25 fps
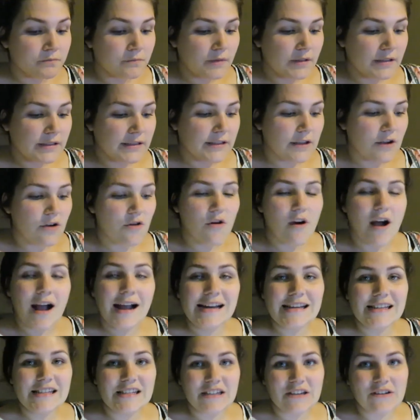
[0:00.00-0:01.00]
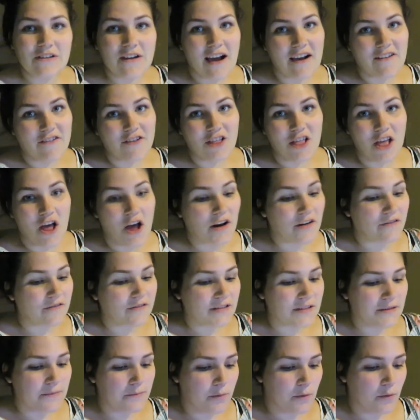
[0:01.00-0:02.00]
So I do have a lot of
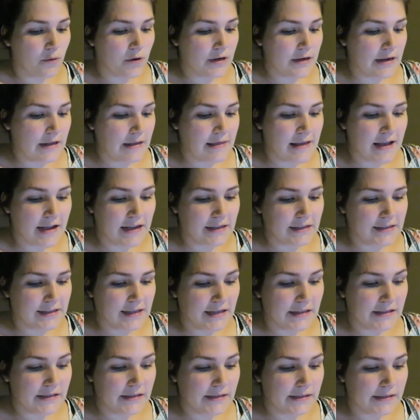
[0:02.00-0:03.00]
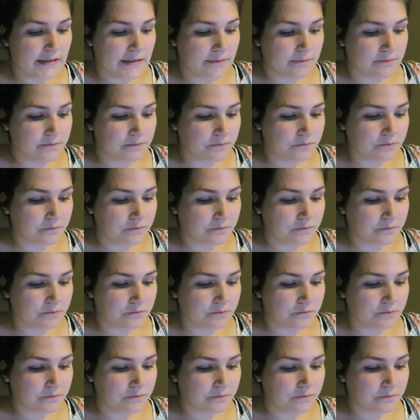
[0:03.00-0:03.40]
support in that sense.